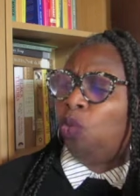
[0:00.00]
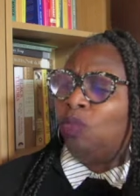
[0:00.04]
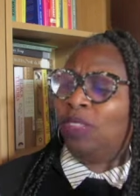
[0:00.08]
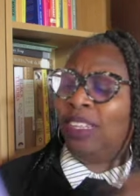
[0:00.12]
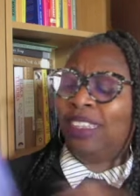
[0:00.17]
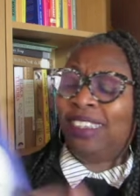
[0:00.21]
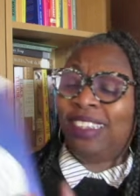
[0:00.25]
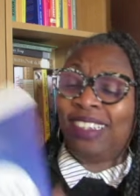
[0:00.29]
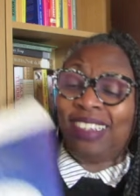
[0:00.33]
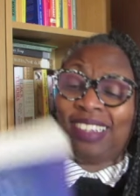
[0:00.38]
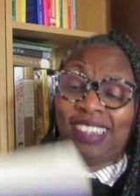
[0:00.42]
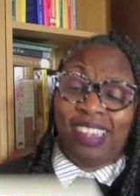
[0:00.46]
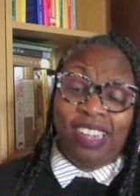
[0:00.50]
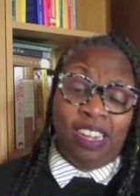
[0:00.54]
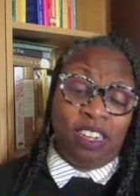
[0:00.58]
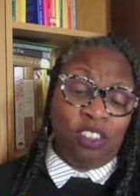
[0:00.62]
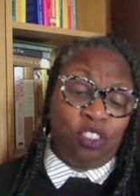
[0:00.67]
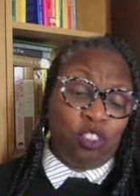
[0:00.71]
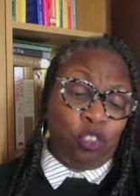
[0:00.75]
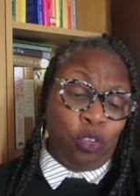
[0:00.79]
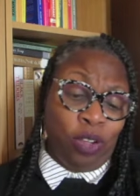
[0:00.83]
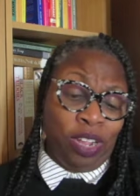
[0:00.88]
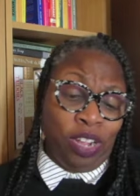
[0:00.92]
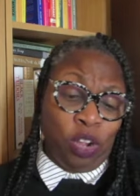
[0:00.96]
this is Sea
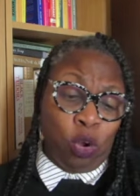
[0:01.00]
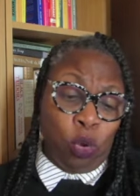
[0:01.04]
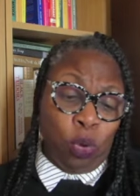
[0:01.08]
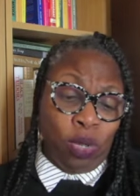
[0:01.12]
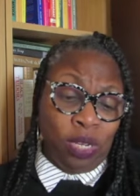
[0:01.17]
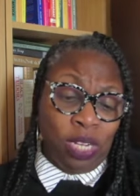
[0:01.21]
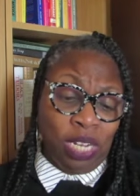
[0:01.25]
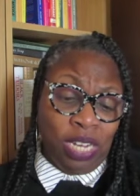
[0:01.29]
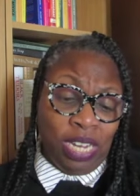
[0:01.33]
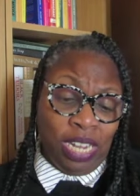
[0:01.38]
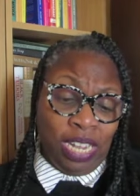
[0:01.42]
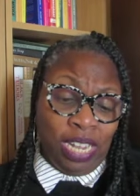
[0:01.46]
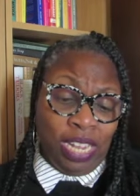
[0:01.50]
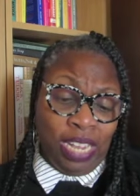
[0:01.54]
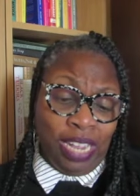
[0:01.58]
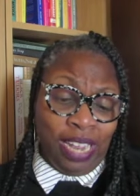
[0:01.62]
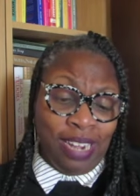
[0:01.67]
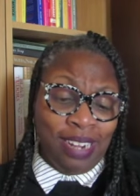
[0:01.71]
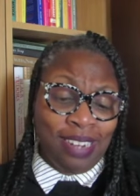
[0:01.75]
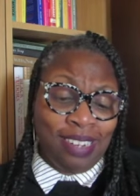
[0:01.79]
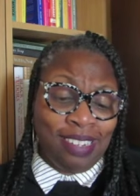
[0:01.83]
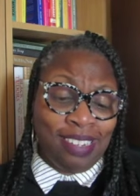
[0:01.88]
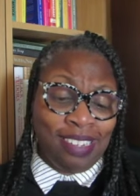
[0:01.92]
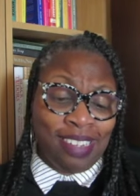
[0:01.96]
on Tranquility
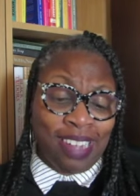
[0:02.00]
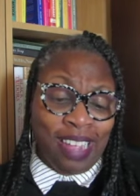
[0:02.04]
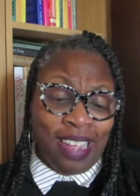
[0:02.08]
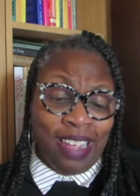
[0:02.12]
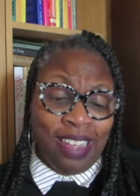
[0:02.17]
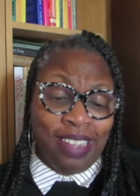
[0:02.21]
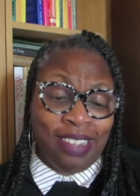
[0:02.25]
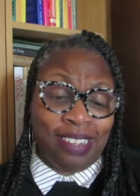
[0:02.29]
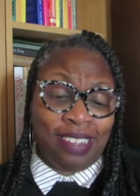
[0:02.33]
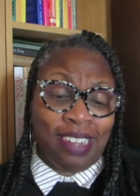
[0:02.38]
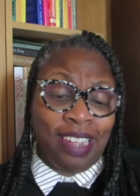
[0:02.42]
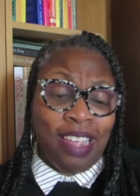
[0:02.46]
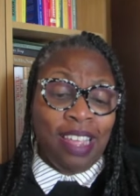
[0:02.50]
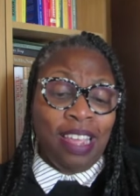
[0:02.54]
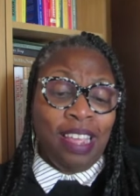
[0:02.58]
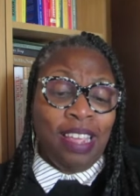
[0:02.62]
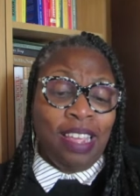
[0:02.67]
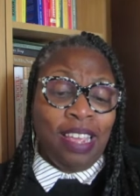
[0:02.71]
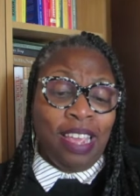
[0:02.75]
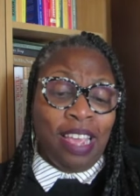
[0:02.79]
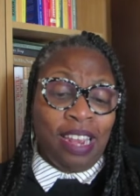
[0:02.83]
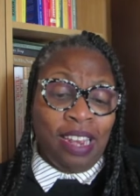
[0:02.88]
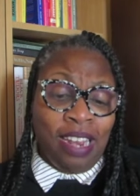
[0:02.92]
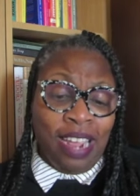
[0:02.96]
and it says,
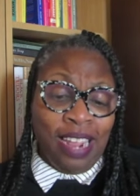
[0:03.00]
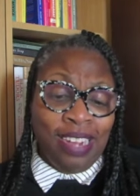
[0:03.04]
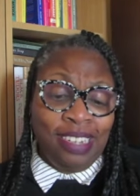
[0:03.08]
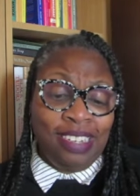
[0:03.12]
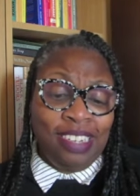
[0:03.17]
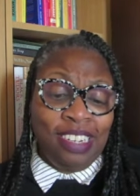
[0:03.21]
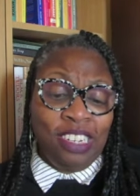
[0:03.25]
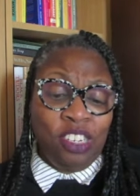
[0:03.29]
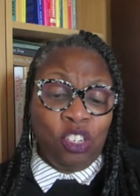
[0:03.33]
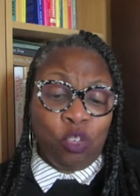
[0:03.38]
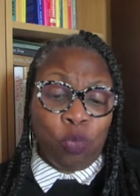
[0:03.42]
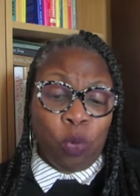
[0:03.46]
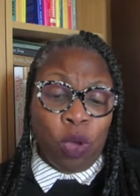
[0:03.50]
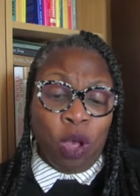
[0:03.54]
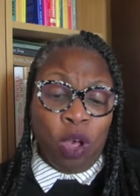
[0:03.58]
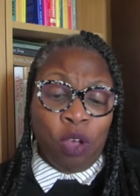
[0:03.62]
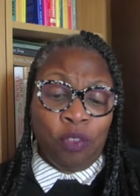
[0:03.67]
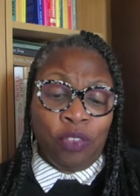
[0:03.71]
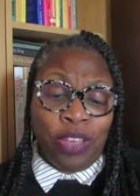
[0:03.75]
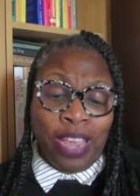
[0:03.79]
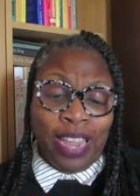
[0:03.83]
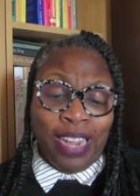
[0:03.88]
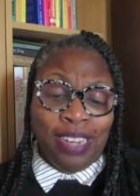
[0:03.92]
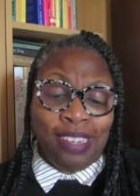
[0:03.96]
in
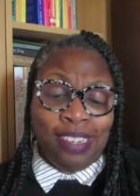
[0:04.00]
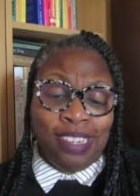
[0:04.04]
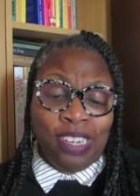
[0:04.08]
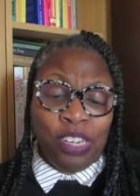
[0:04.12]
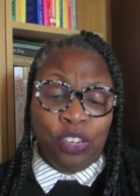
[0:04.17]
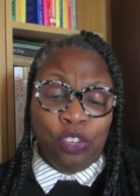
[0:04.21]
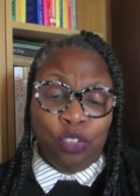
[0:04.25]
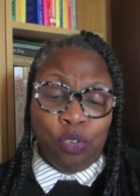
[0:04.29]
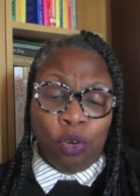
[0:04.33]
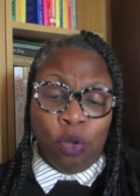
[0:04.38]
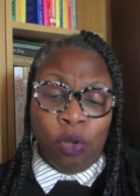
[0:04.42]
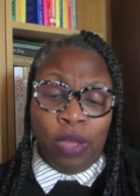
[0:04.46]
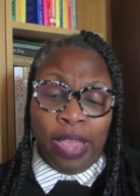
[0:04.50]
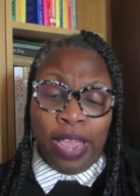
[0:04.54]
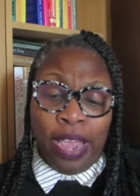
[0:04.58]
1912, 18-year-old